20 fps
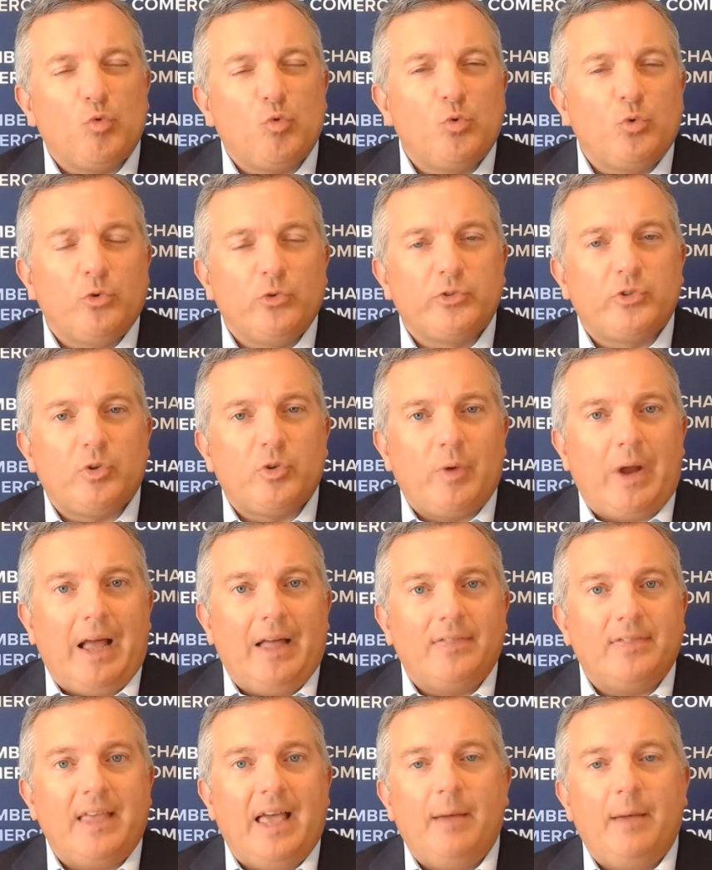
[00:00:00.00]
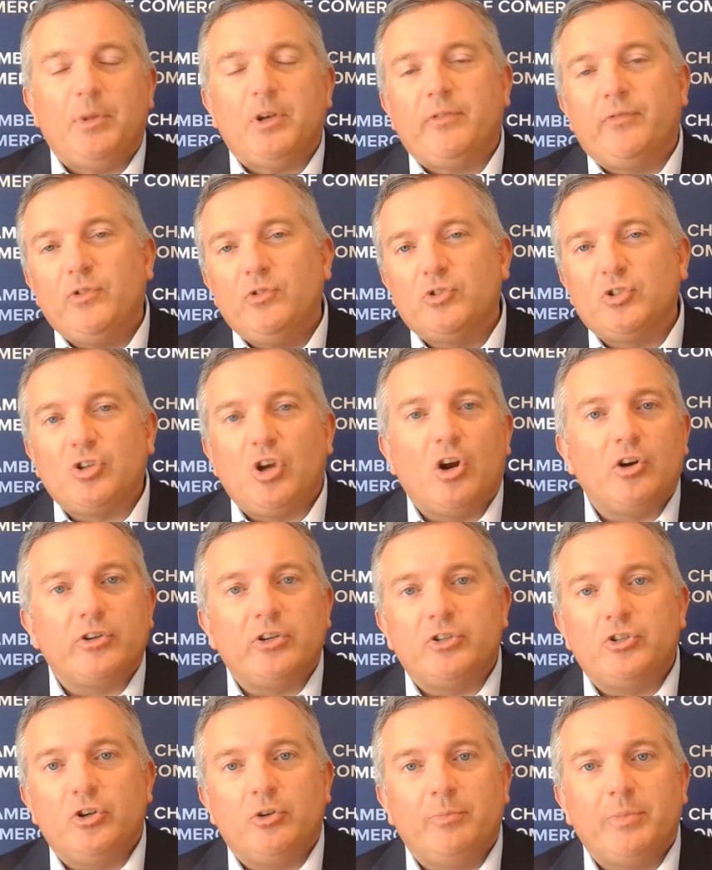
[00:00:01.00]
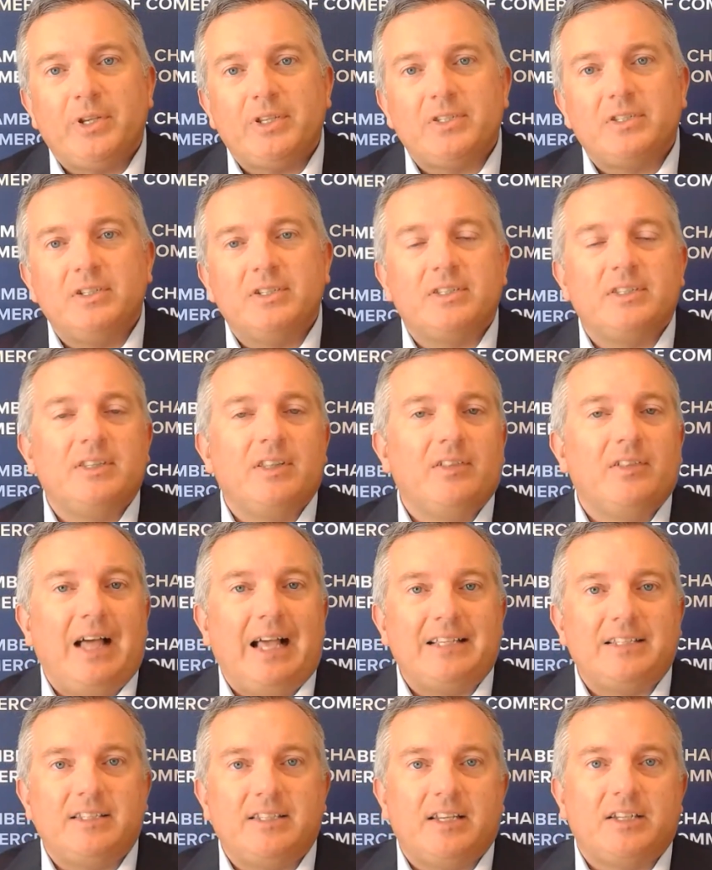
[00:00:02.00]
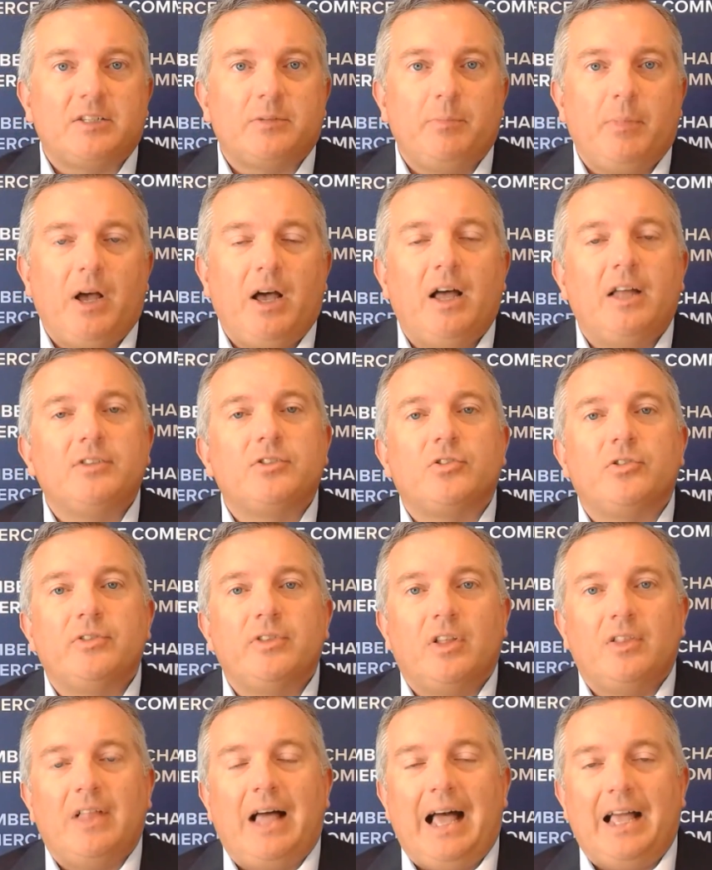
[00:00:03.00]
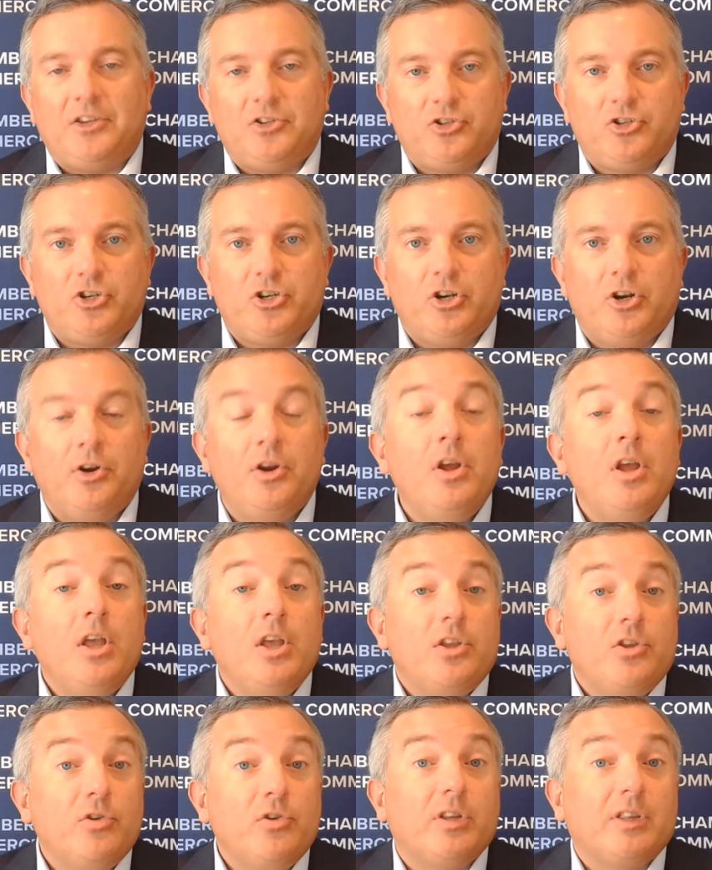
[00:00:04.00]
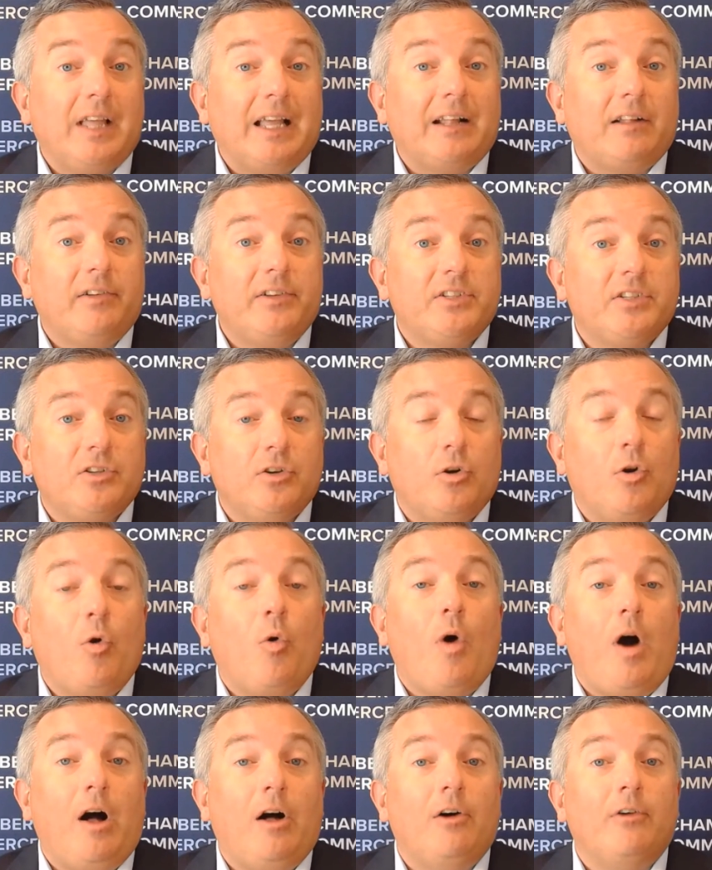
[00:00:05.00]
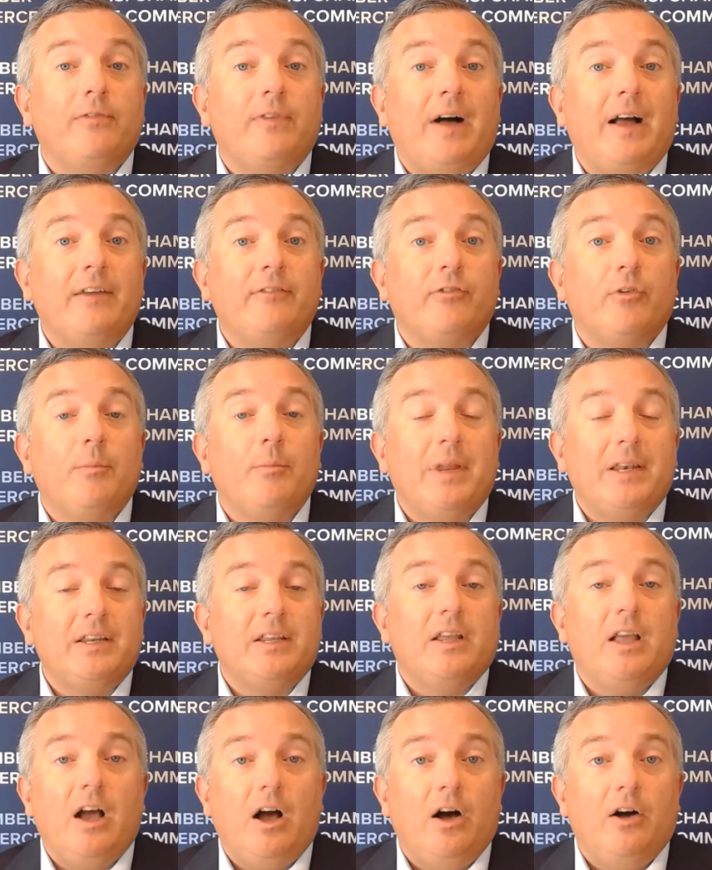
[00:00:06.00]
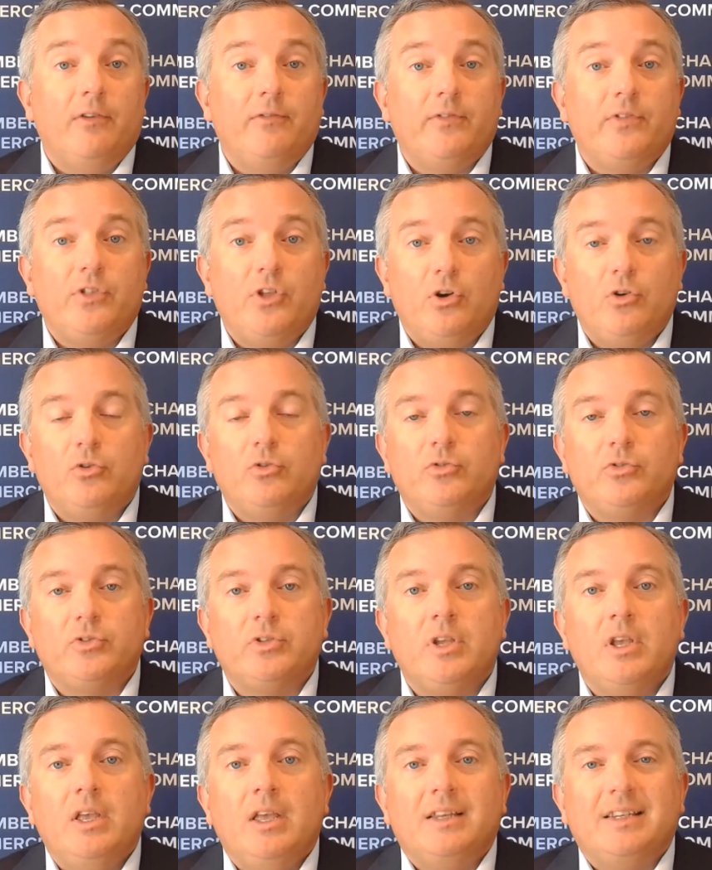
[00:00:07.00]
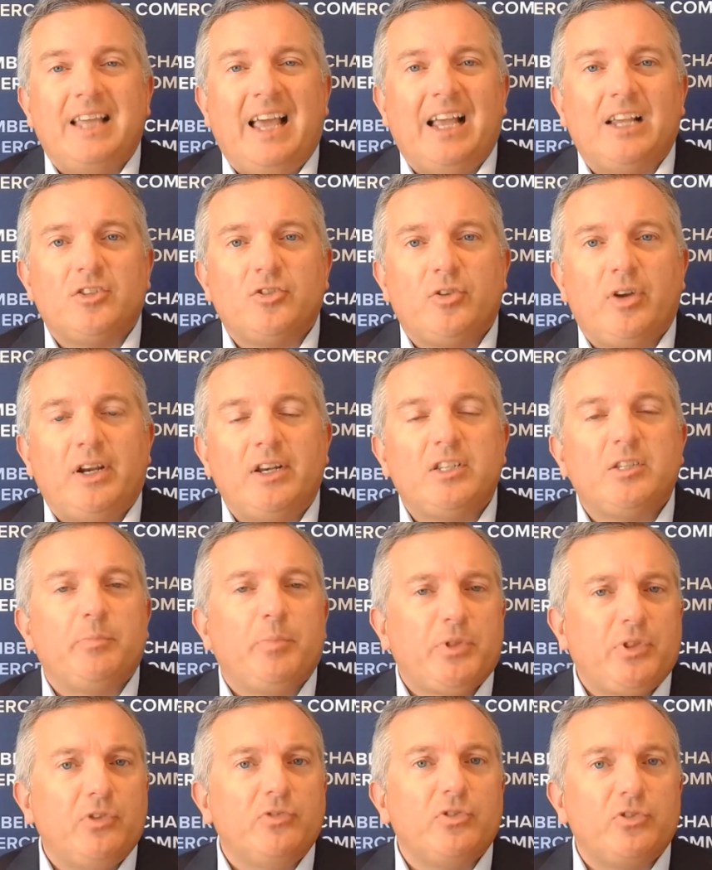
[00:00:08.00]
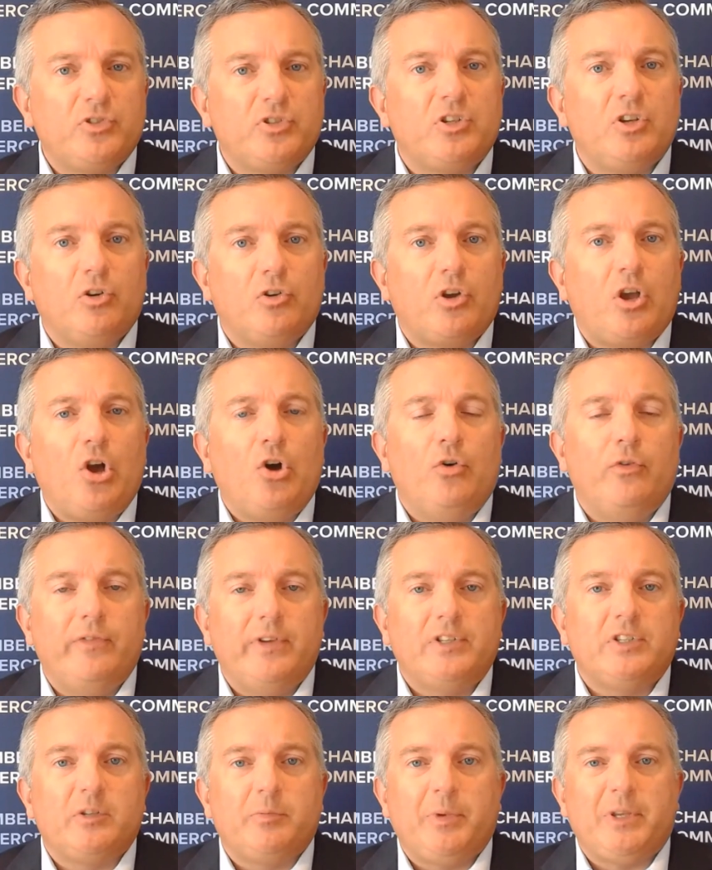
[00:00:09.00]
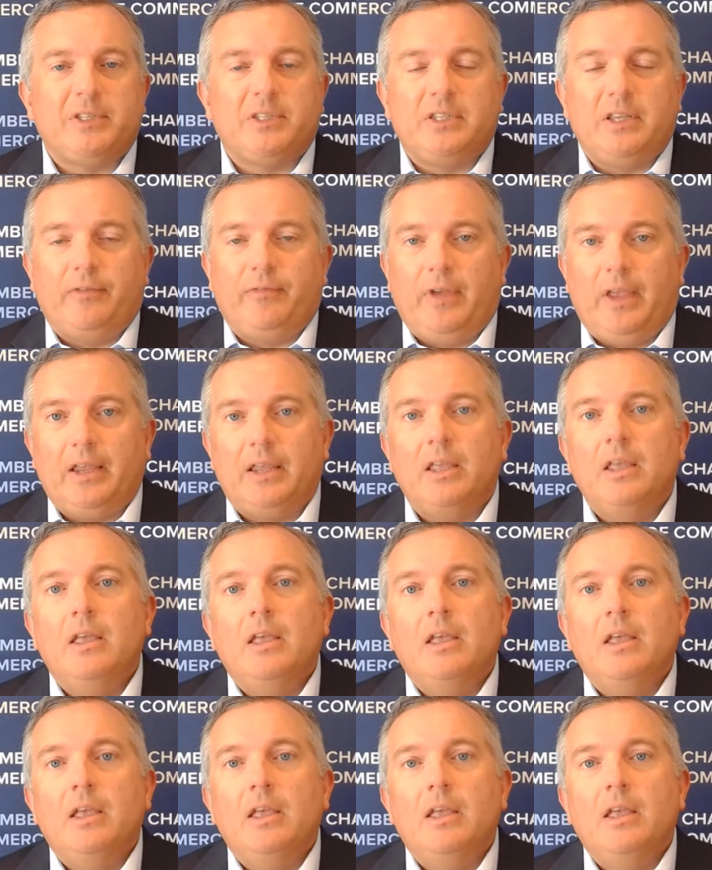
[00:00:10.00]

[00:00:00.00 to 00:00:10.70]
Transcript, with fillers: rules around that, but if you started your business in the last six months or in the last year, you could likely still qualify for many of those tax credits, but those are still COVID specific.